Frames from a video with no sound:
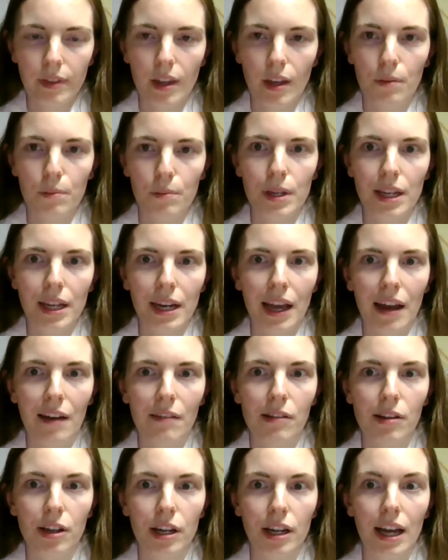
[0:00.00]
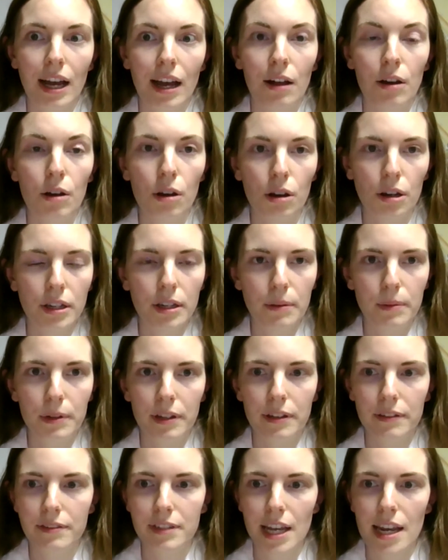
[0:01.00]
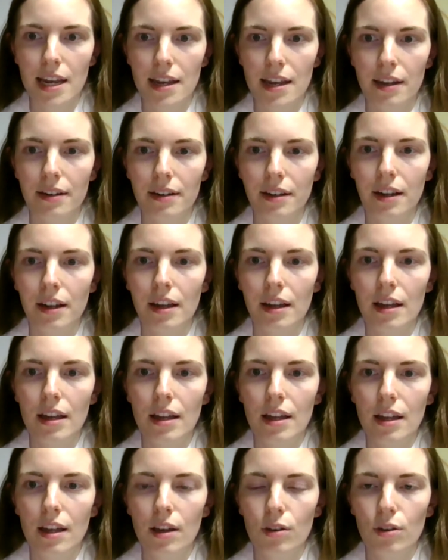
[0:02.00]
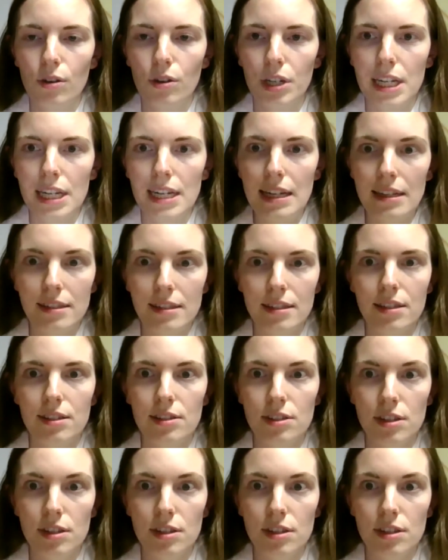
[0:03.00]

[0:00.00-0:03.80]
We can have a look how long it would have taken Cornelius'